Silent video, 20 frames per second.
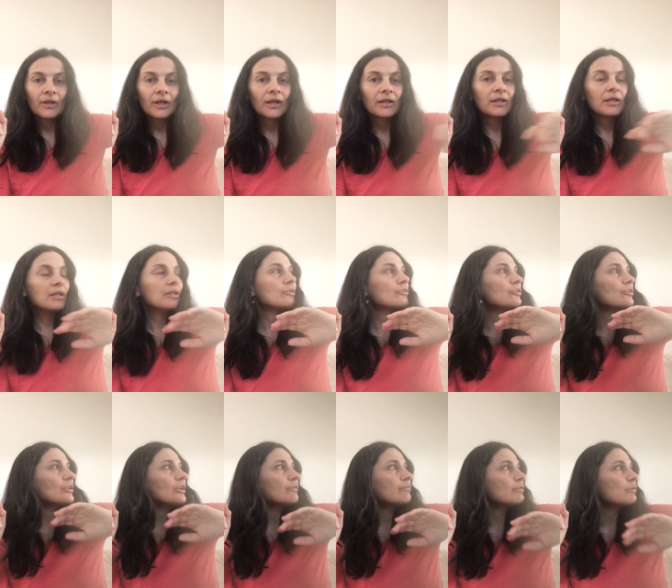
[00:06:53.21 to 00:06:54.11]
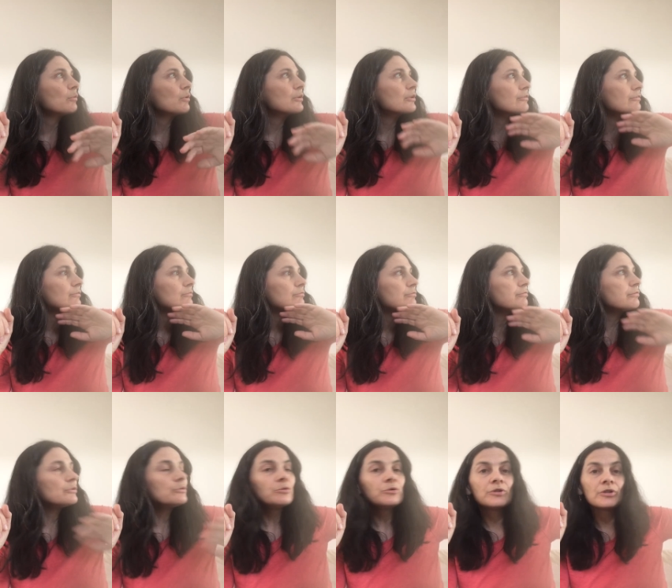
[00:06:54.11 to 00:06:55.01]
And each and every one of them
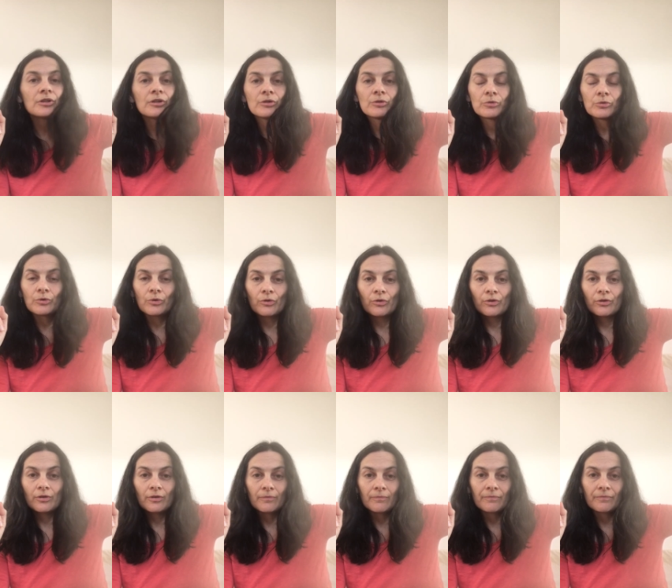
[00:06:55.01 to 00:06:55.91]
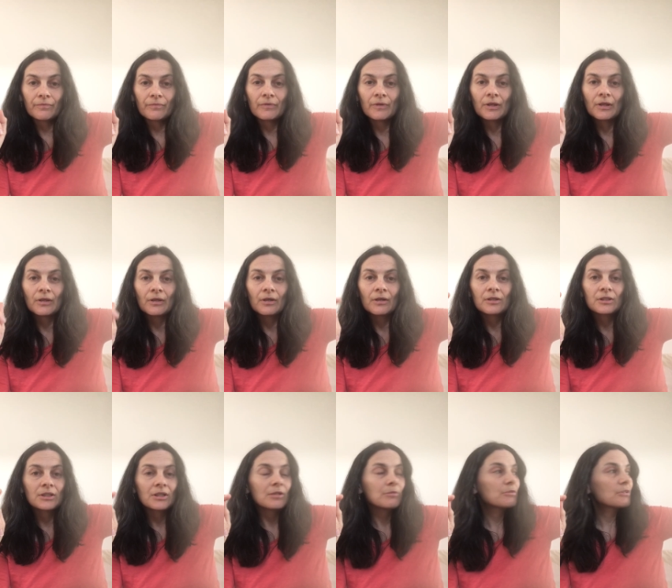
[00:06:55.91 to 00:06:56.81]
flew to the north
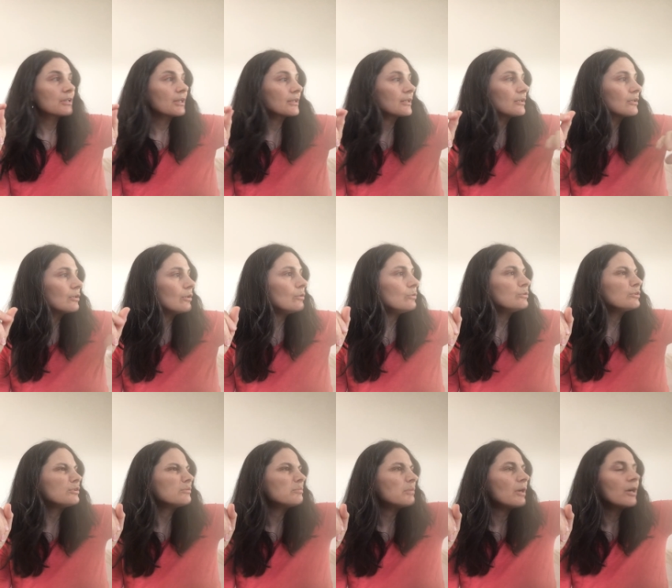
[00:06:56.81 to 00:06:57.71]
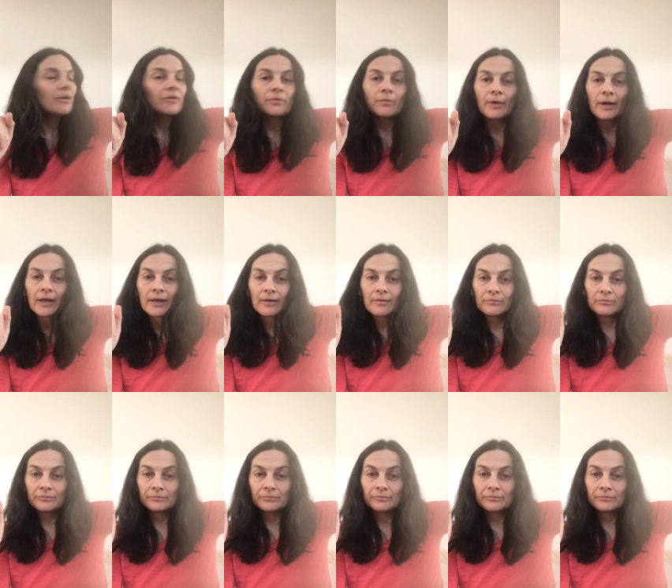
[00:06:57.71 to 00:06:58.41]
so there was like a golden pathway